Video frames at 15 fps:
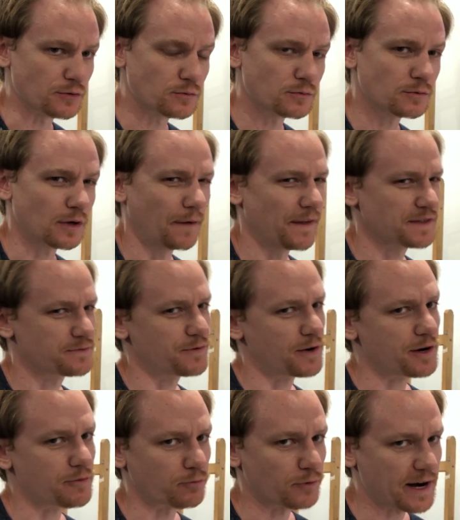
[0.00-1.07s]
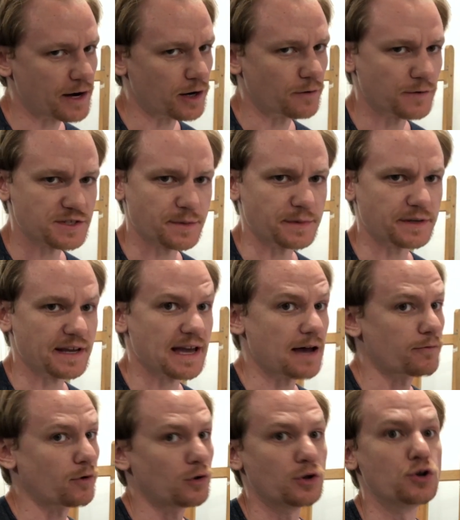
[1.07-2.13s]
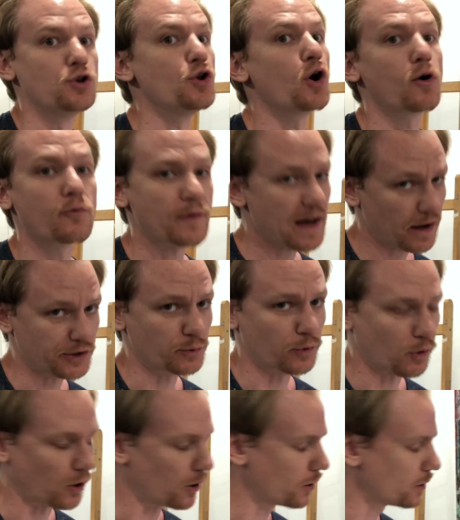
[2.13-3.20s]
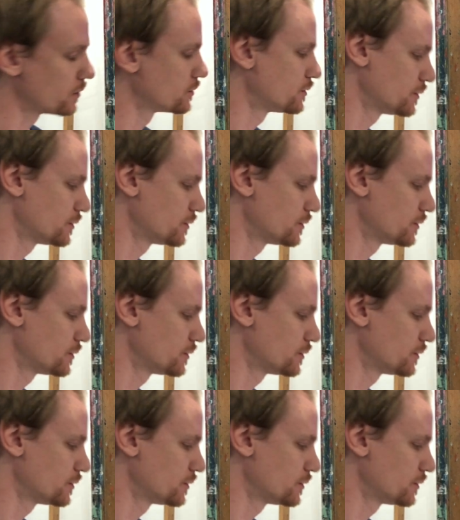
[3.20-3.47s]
And that's very rare for something to have no value at all.